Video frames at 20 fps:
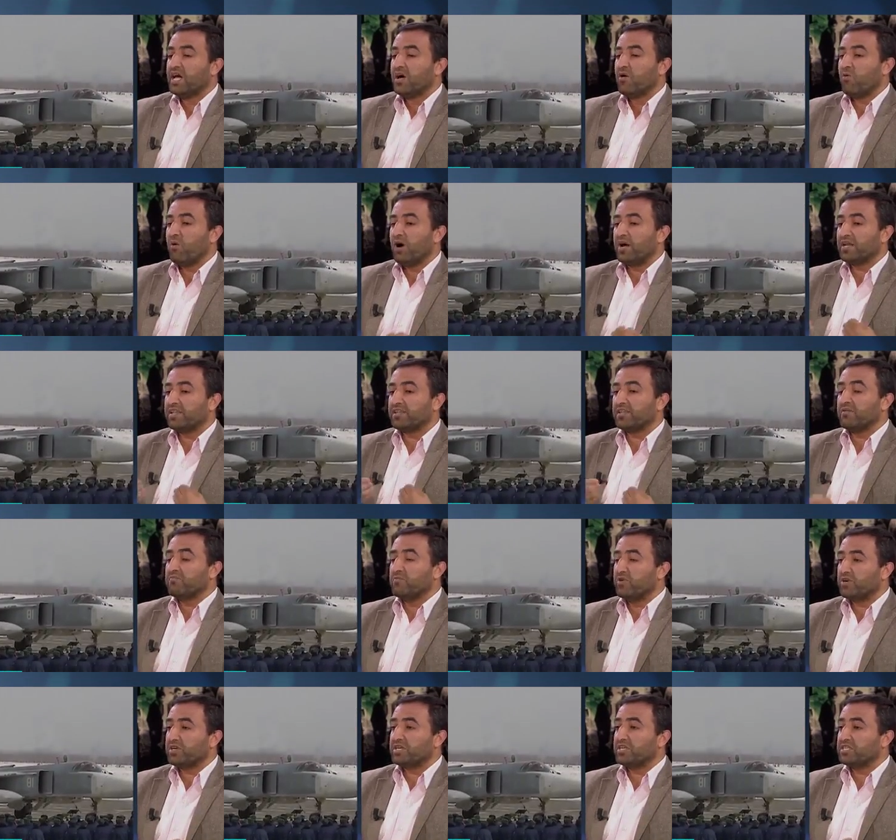while the
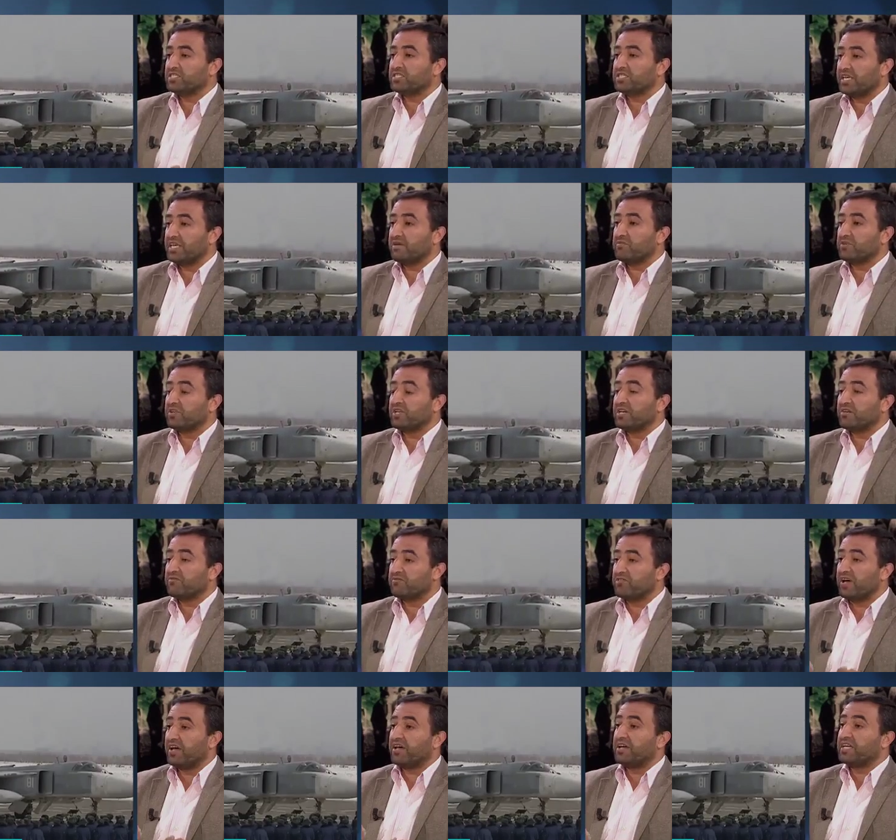Americans, they believe
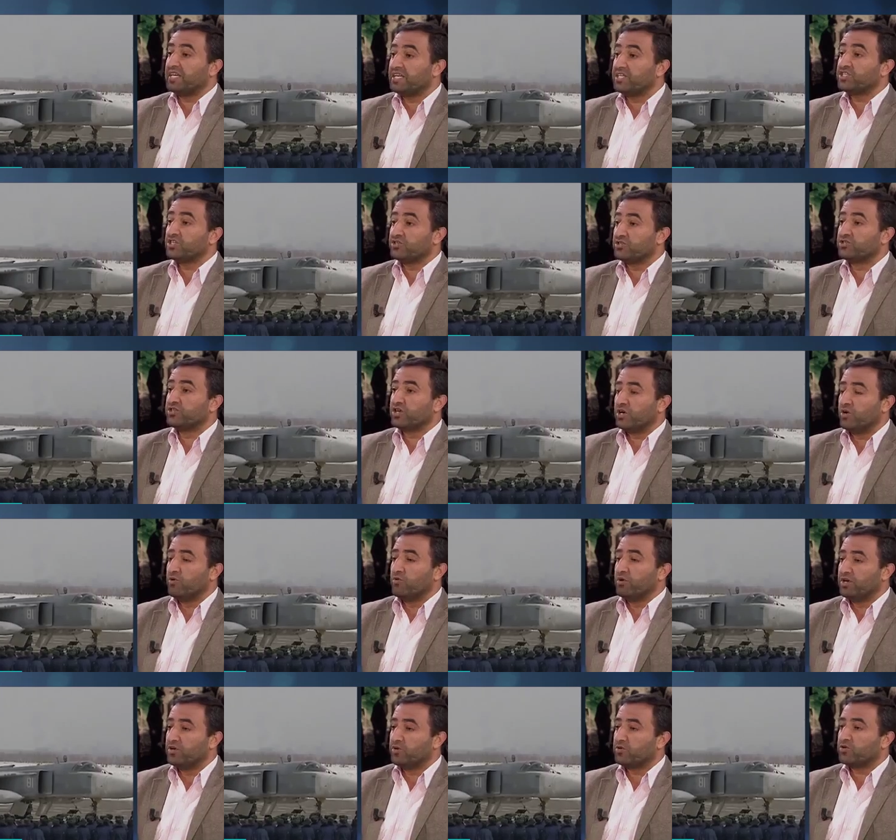that he should
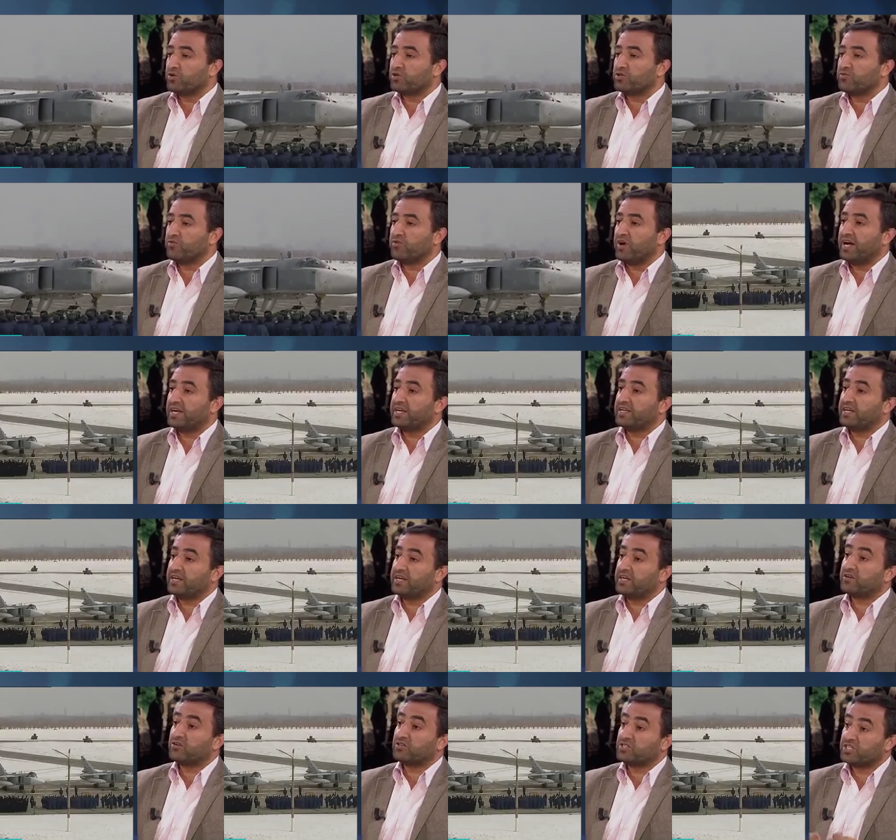go in order to find a
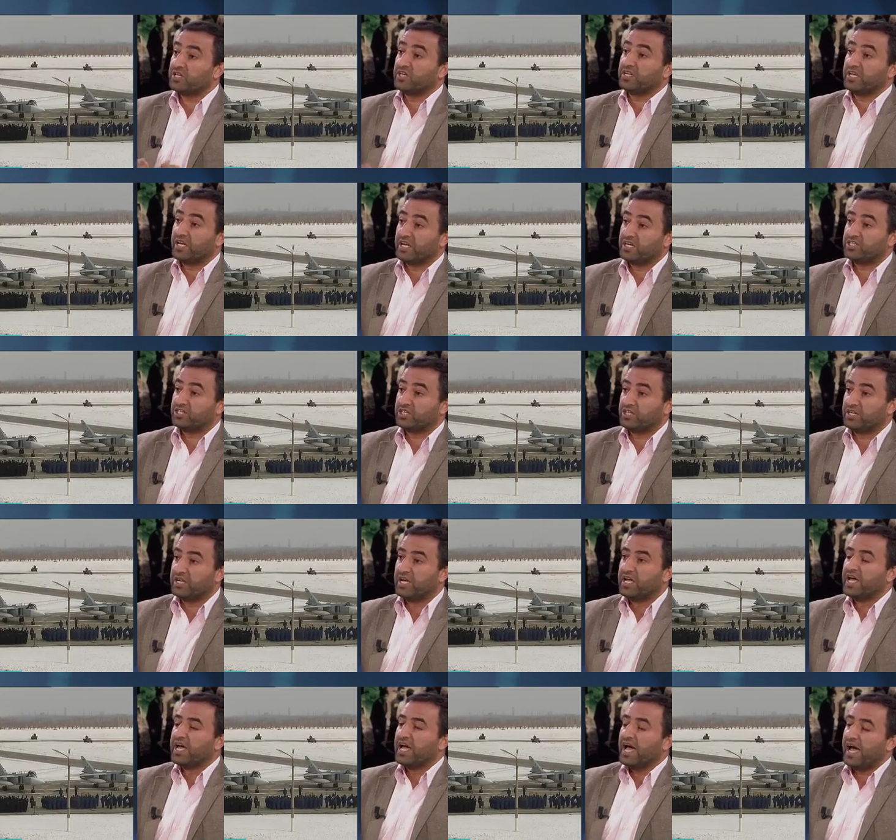reconciliation
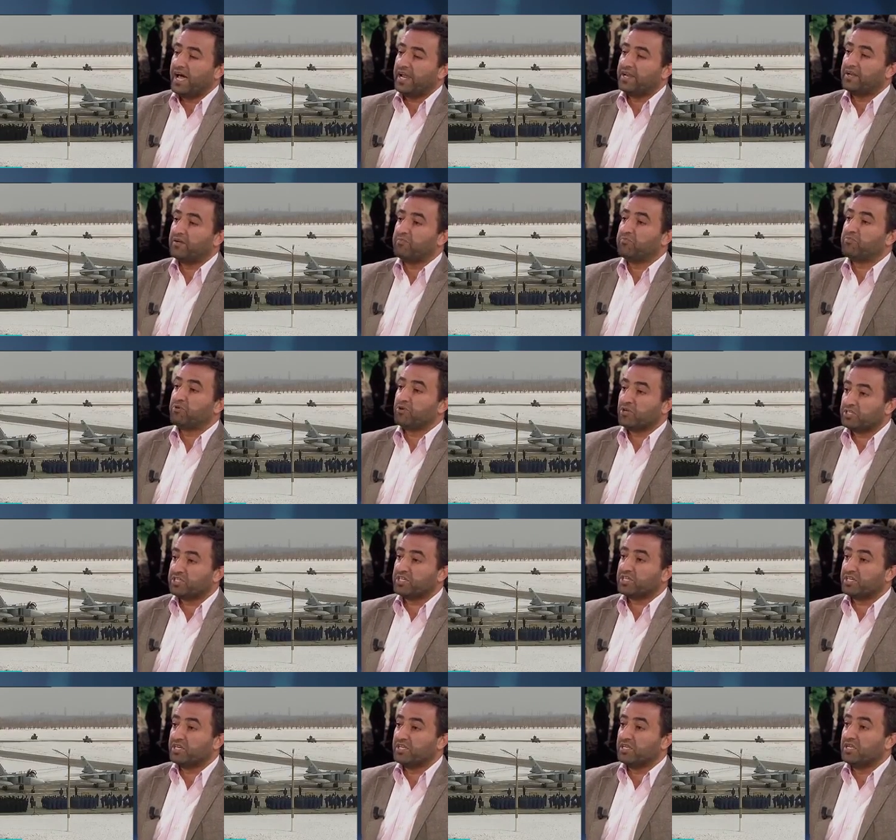and a
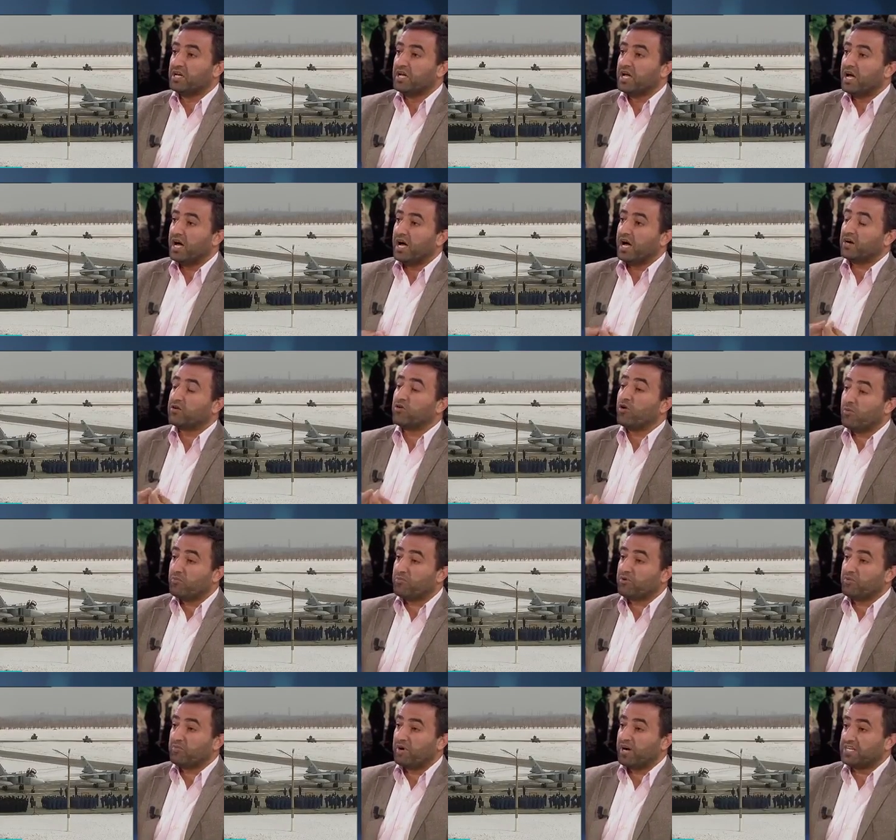political uh,
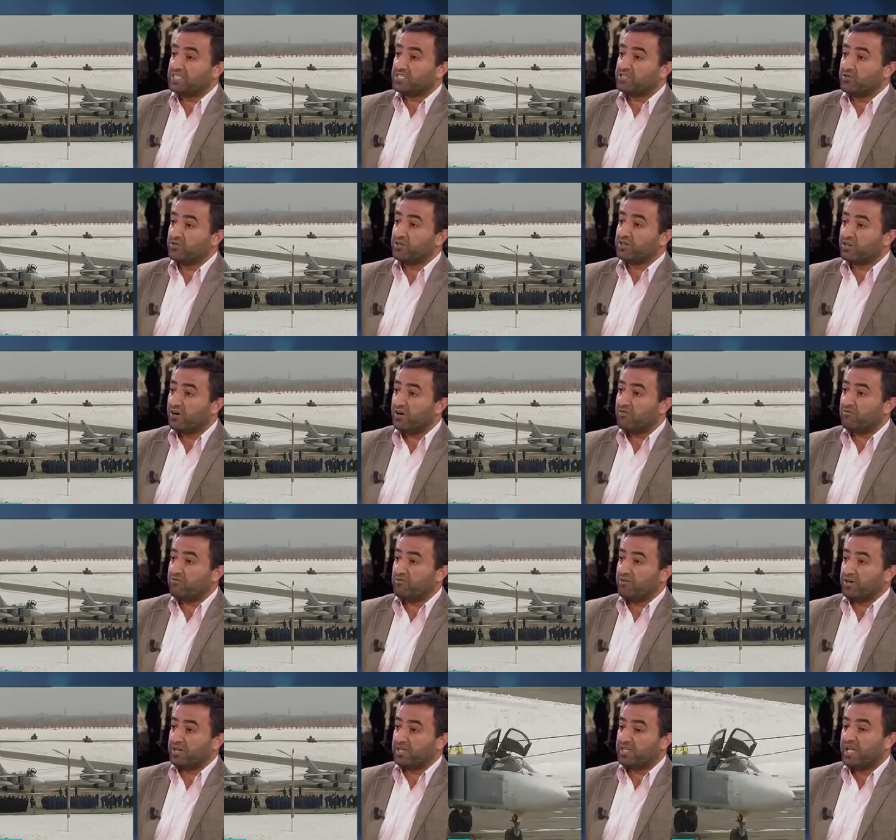compromise to the
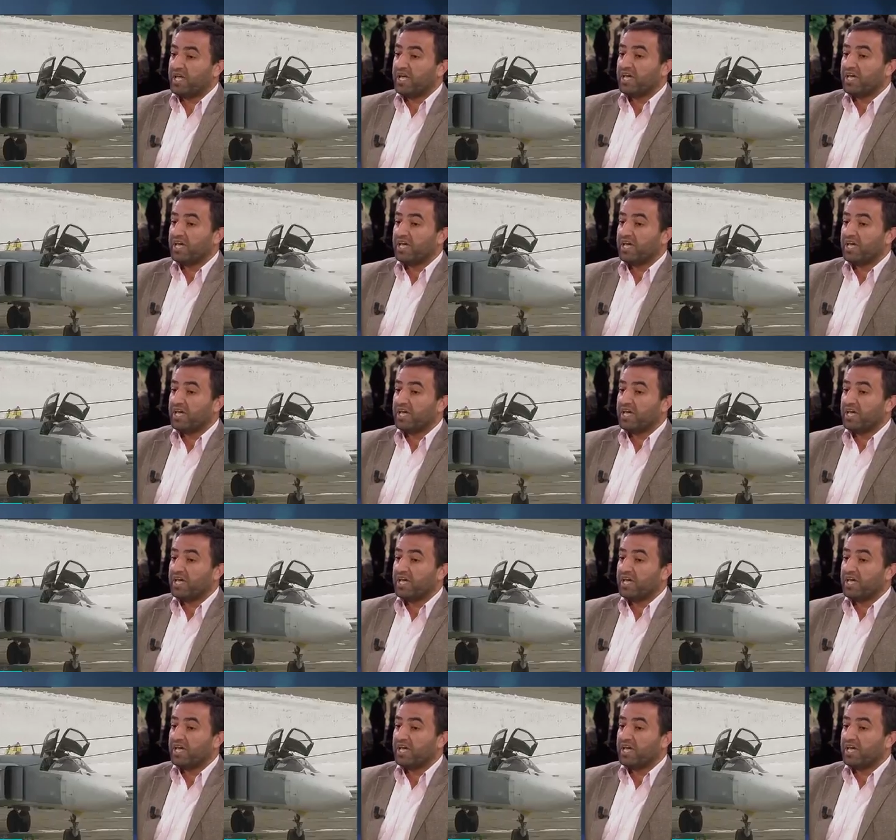conflict.